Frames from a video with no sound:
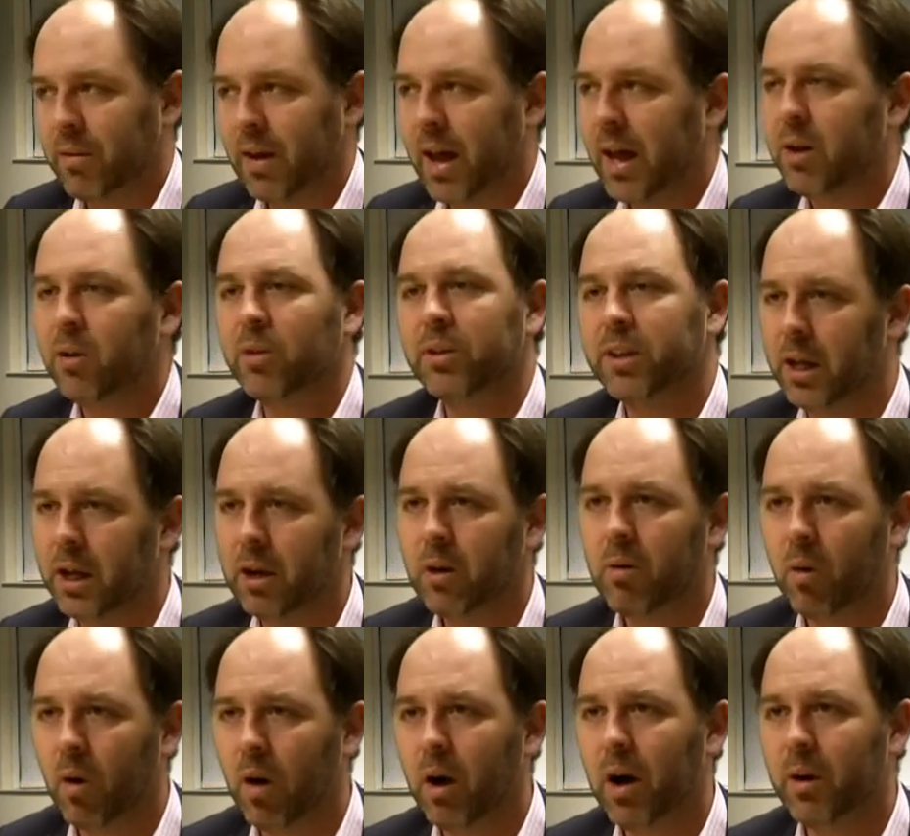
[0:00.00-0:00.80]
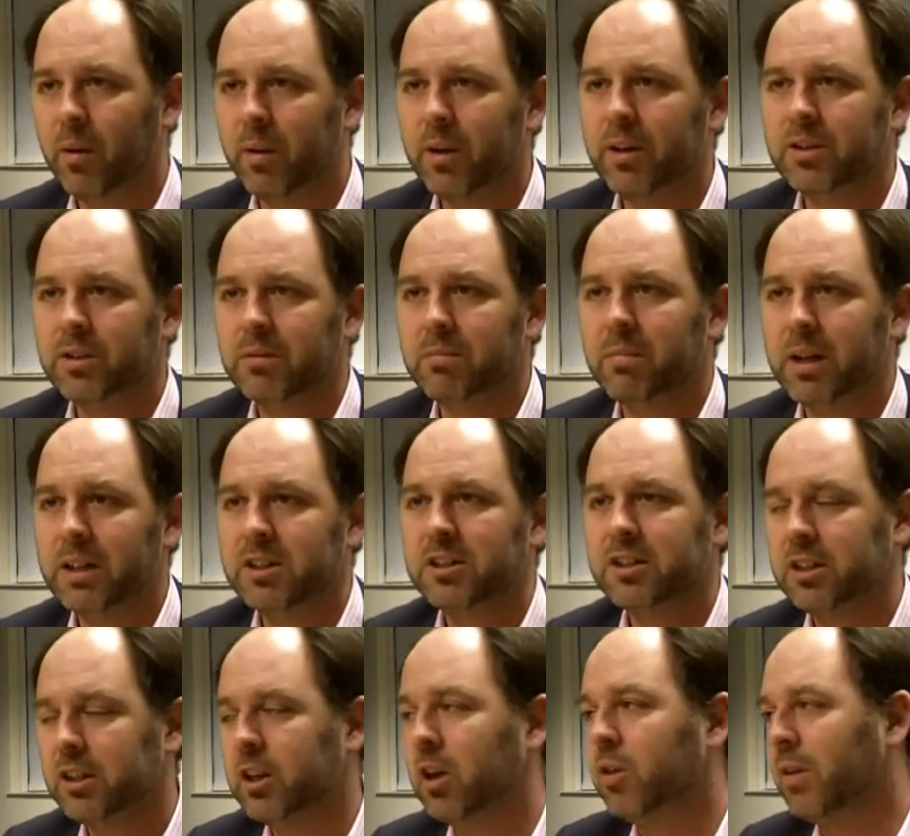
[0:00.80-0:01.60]
we've had all the inquiries and
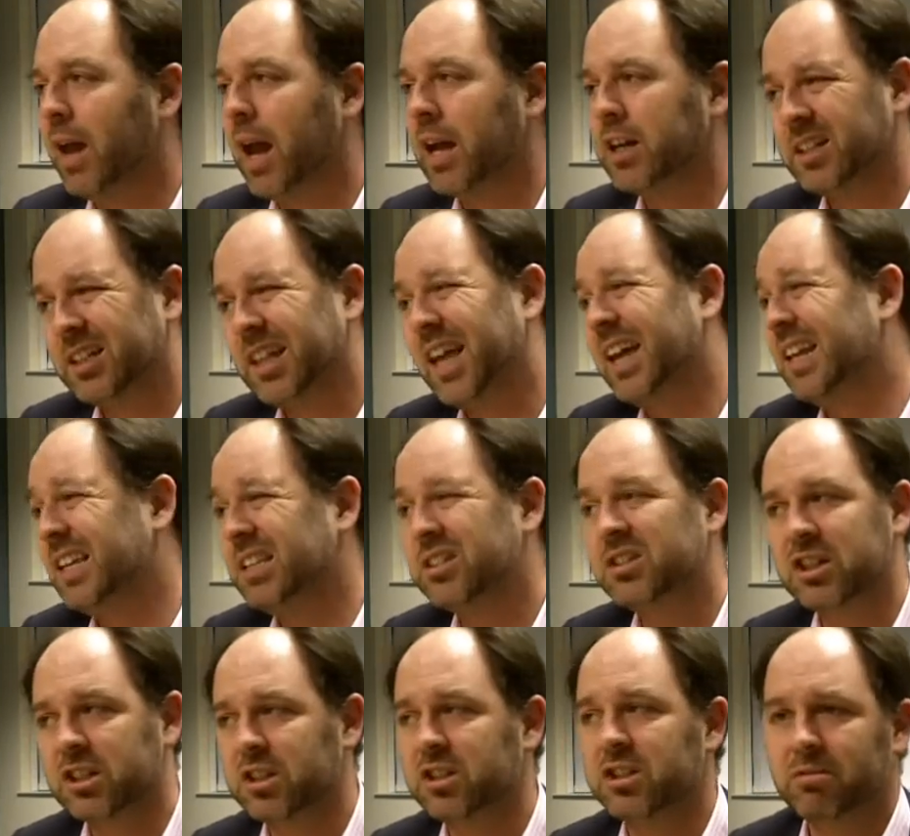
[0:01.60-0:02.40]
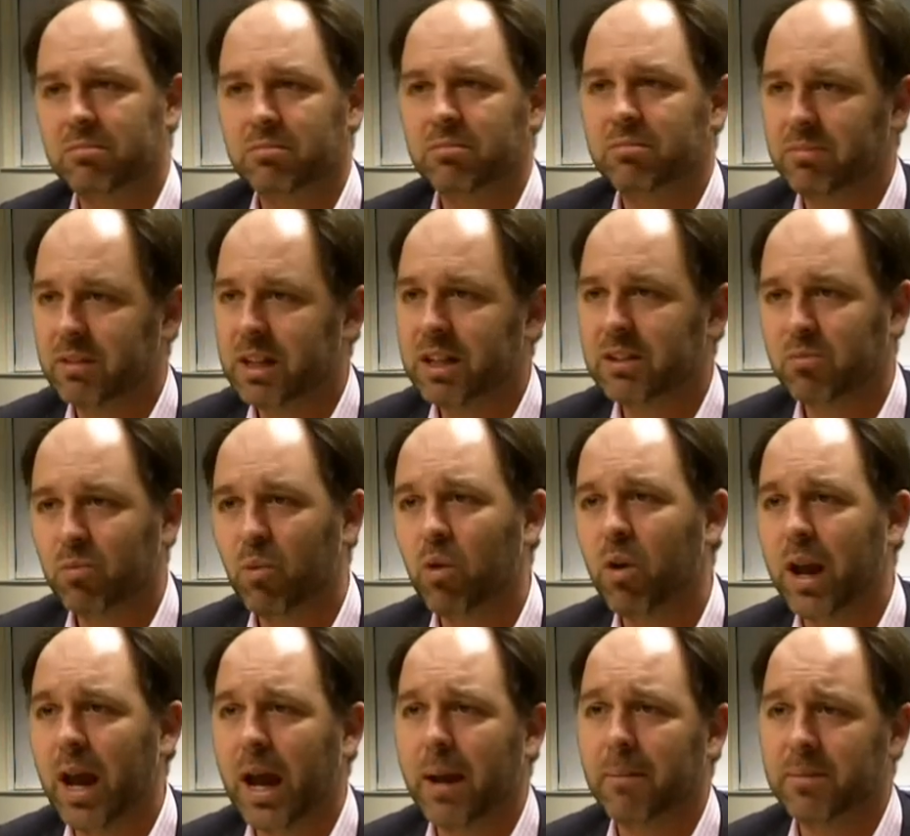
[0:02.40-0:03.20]
basically, actually that is just, that's
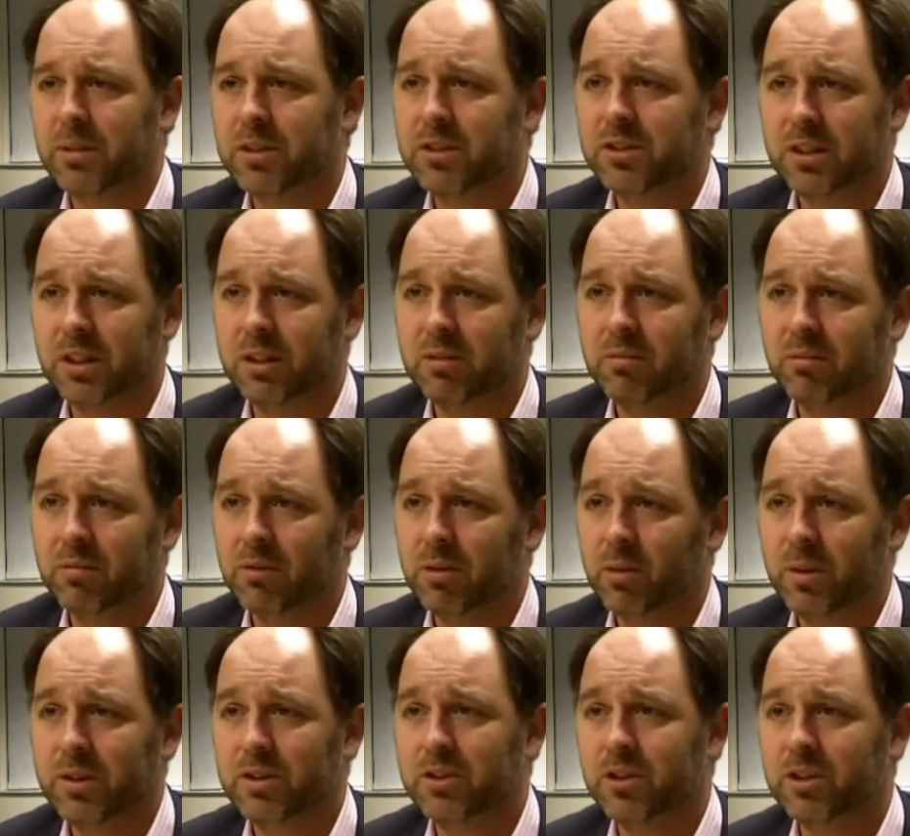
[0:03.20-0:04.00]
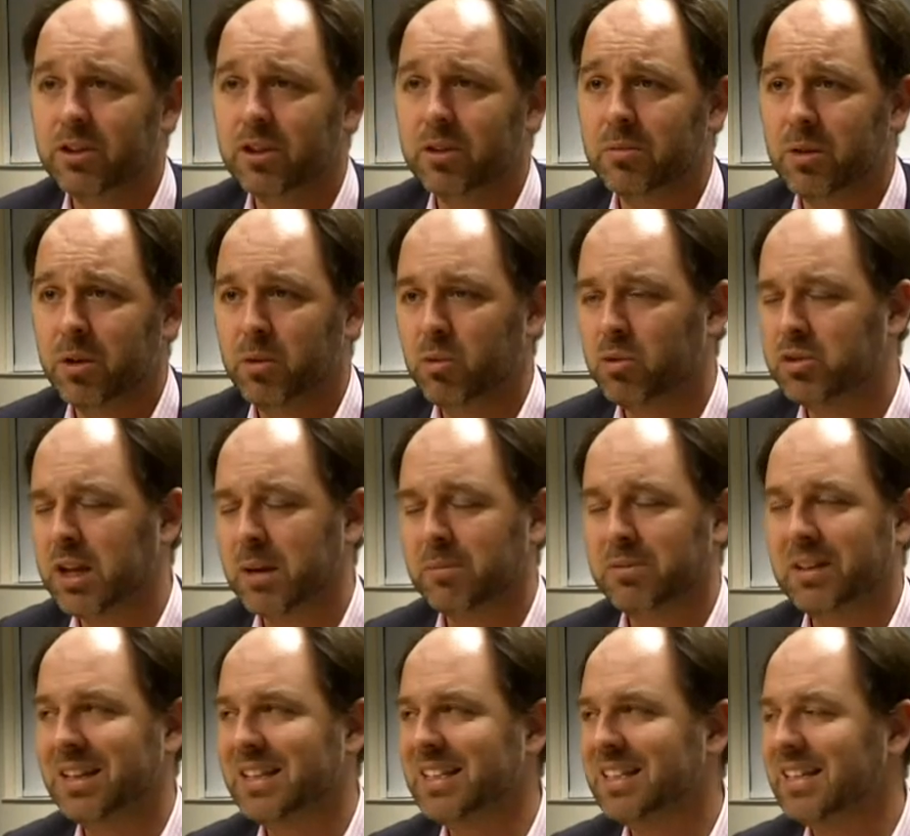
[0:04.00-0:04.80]
what happens in a research community. What's
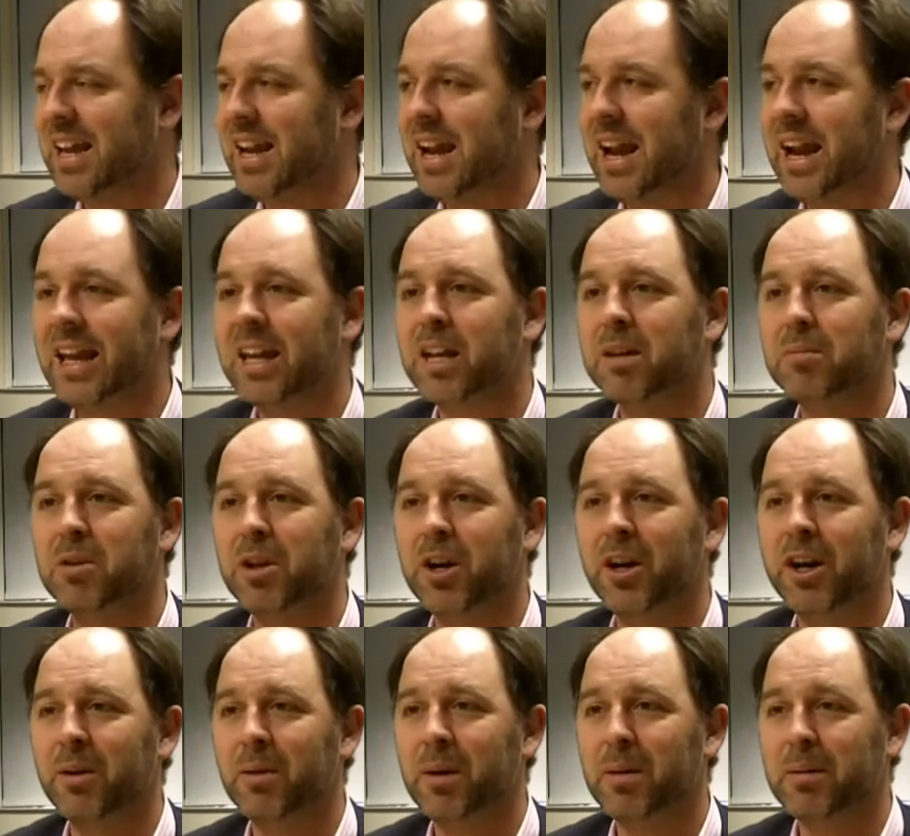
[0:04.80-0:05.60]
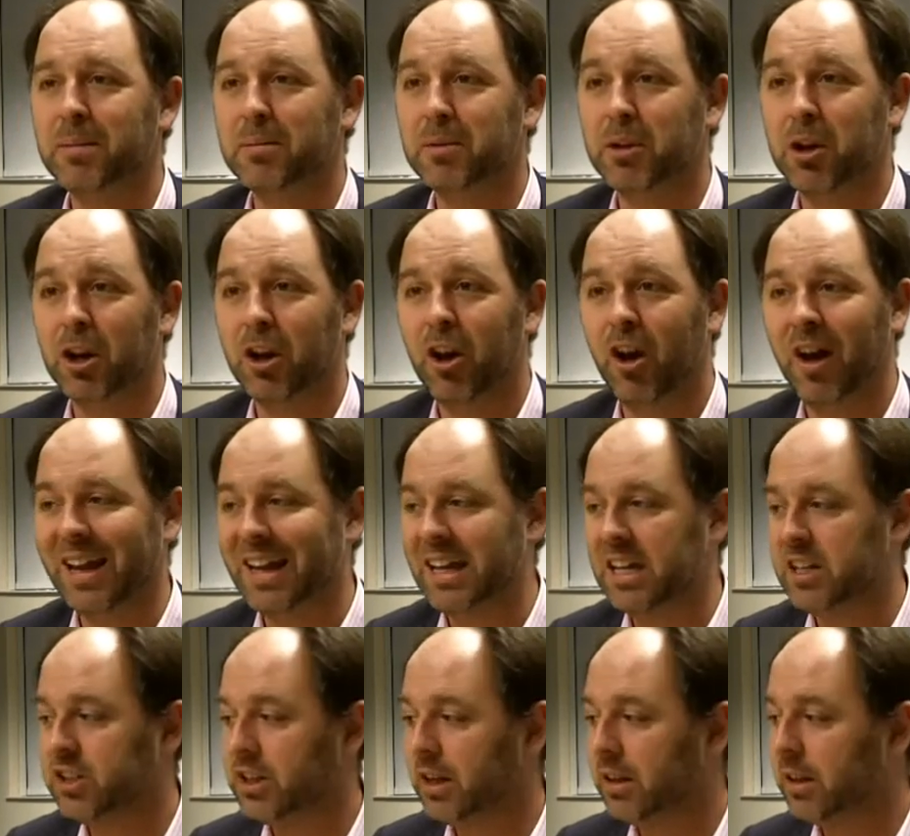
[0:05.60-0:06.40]
happening in any community where people don't
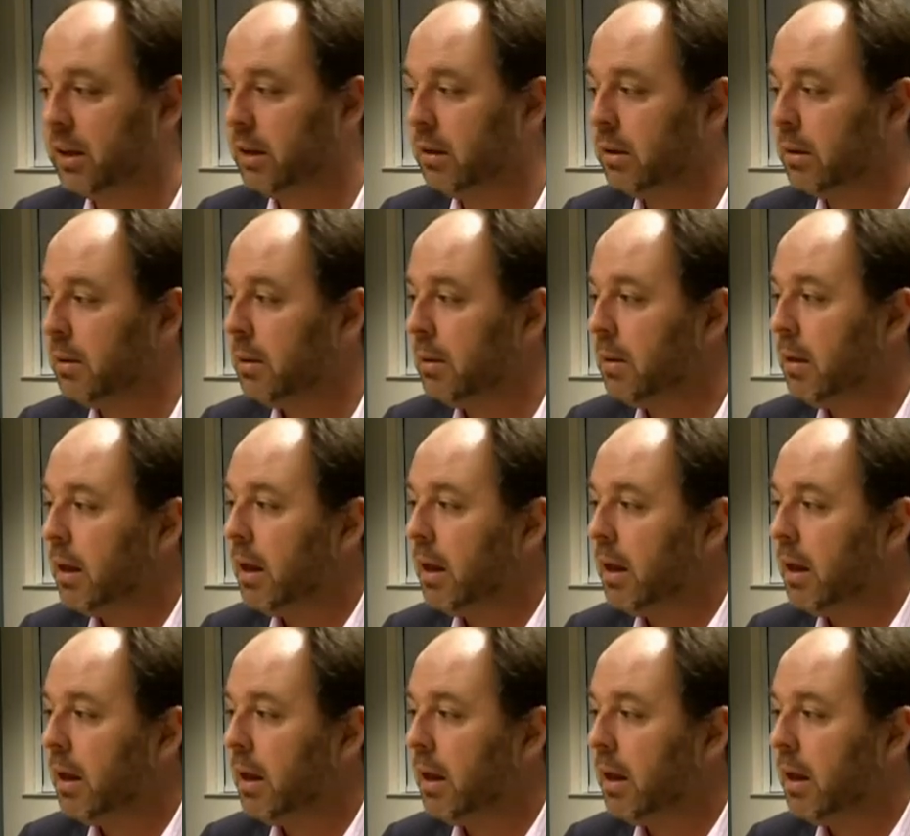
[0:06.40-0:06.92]
like each other?